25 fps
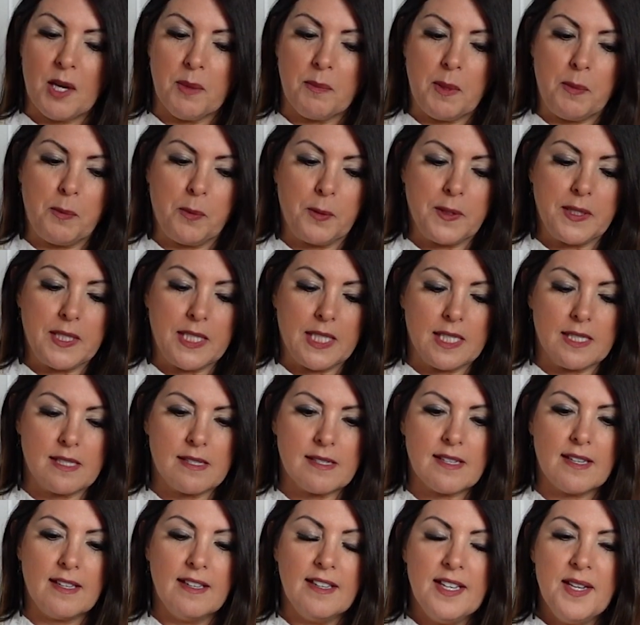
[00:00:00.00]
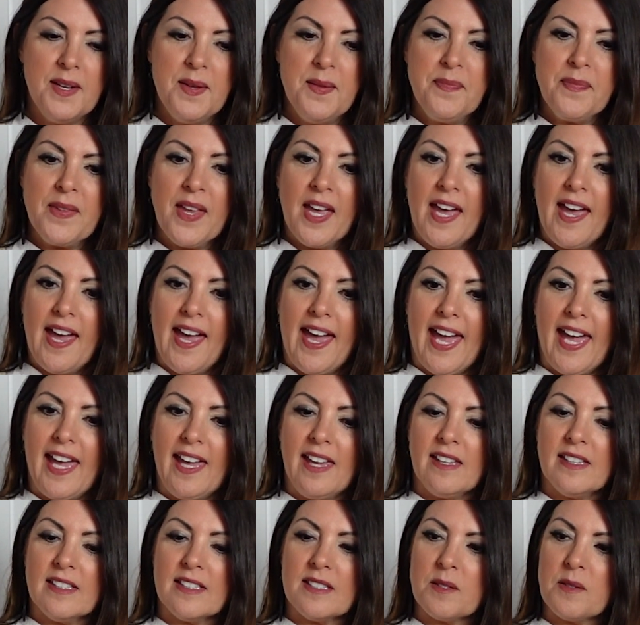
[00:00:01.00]
a lot of people with disc.
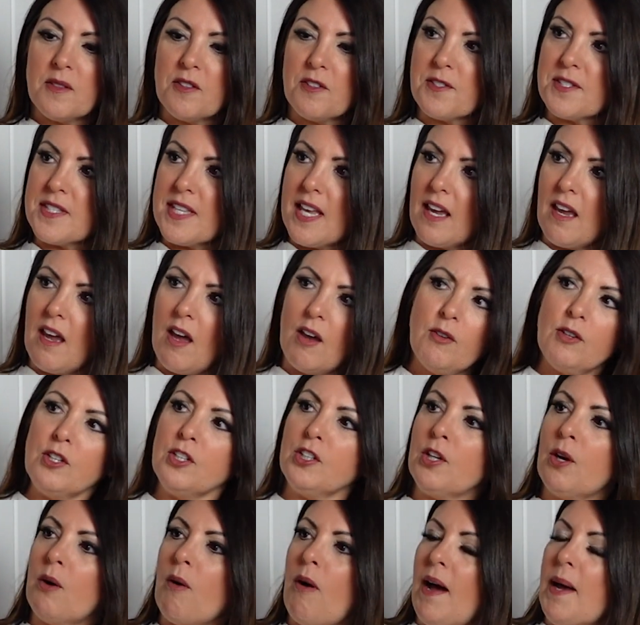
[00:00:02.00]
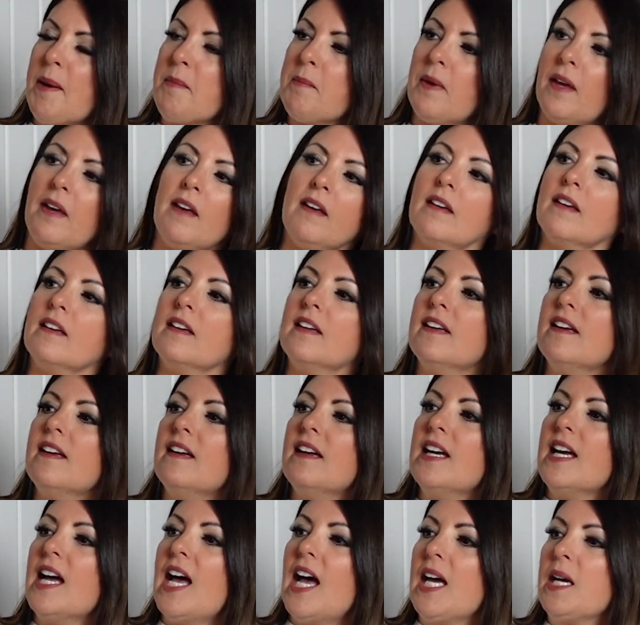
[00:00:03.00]
And they'll say, Oh, you know, I'm a
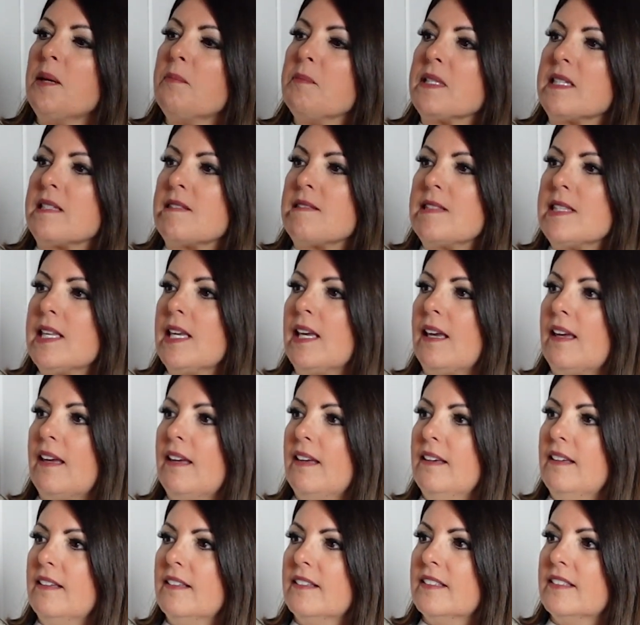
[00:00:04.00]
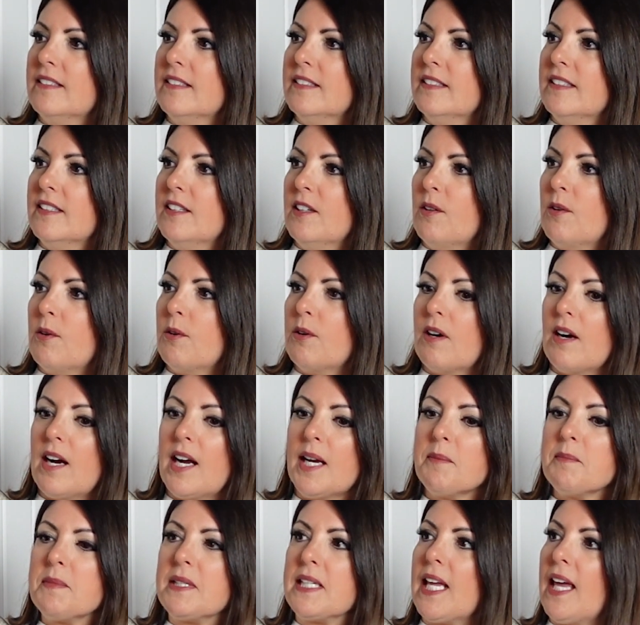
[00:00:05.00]
I'm a C or
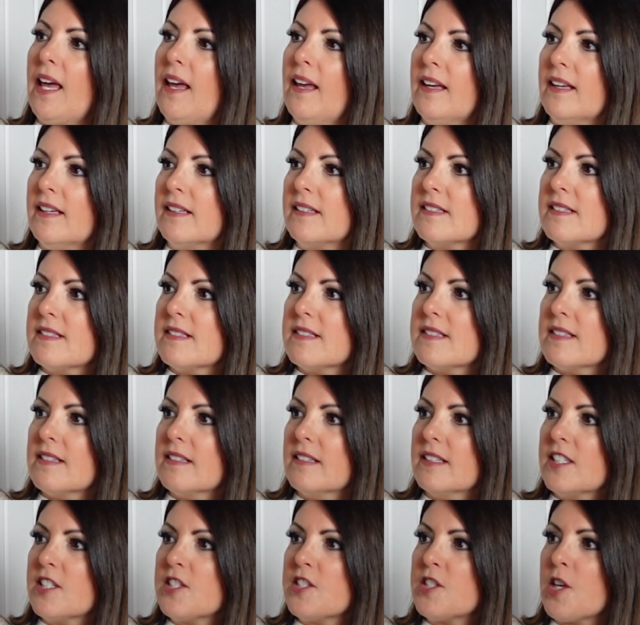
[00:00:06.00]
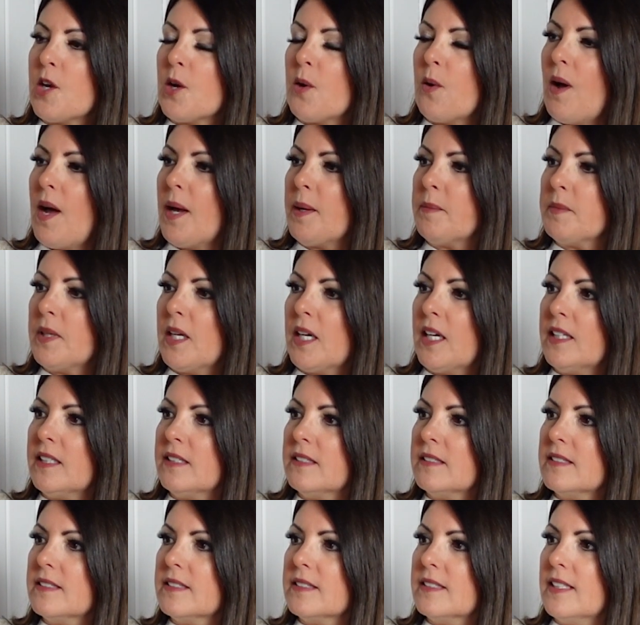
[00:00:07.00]
I'm an S, so I'm
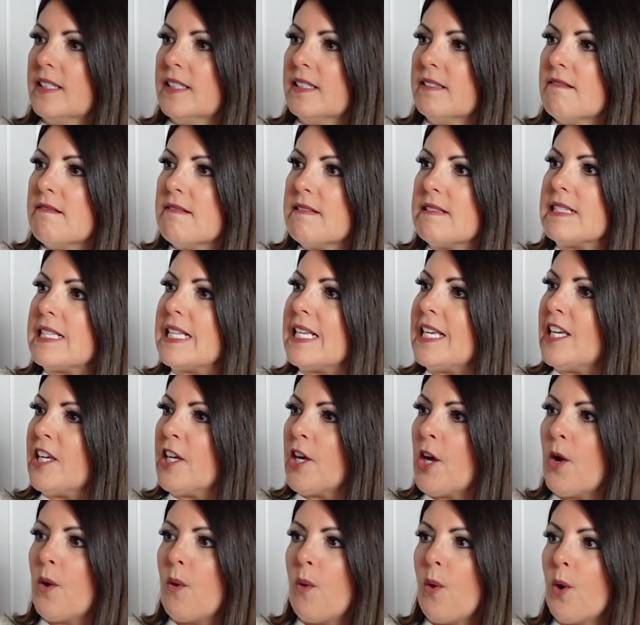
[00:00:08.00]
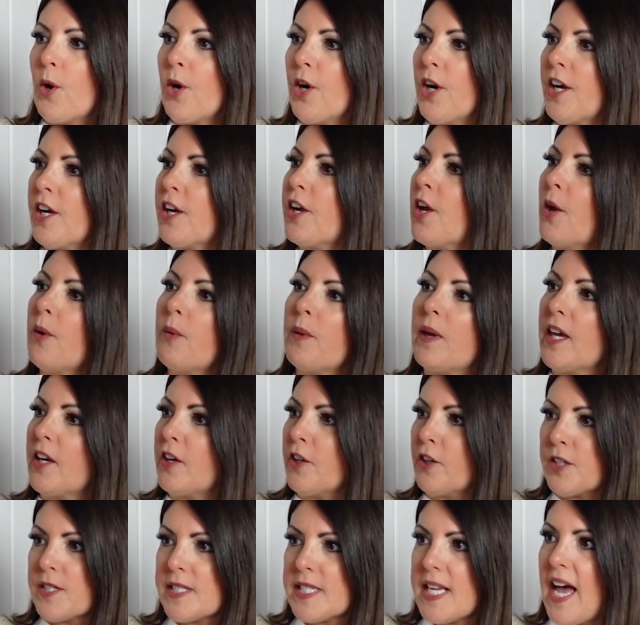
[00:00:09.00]
not a CEO or a
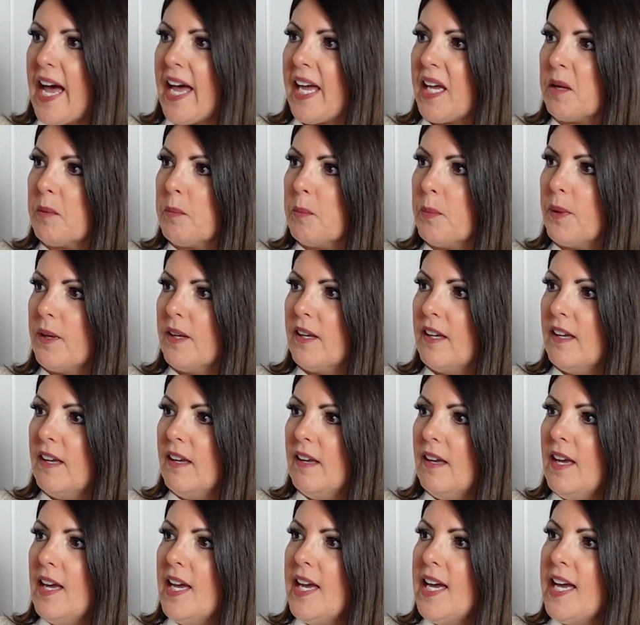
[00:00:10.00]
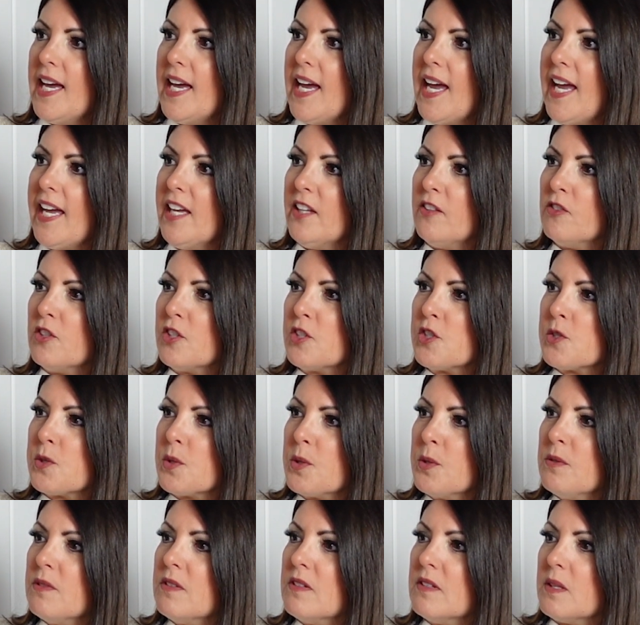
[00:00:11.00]
go-getter type. And the
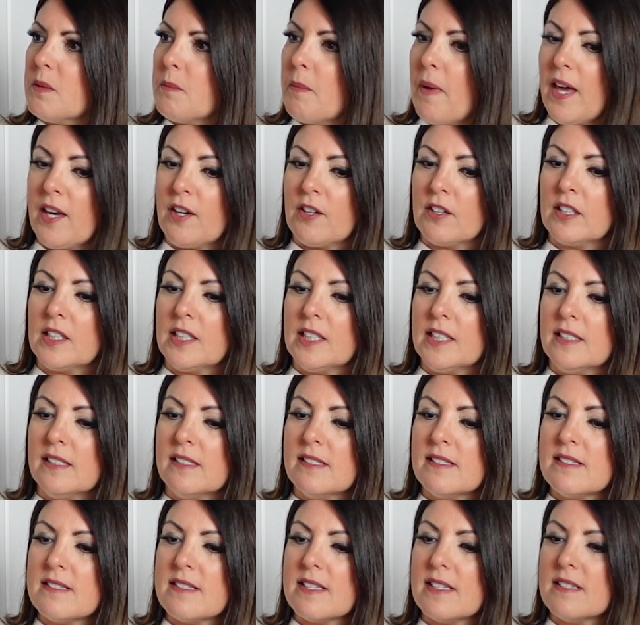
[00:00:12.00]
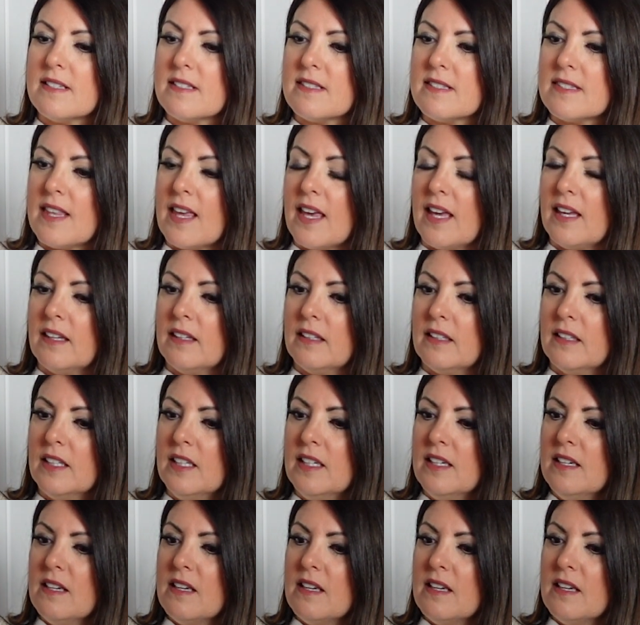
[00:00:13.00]
truth of the matter is, is that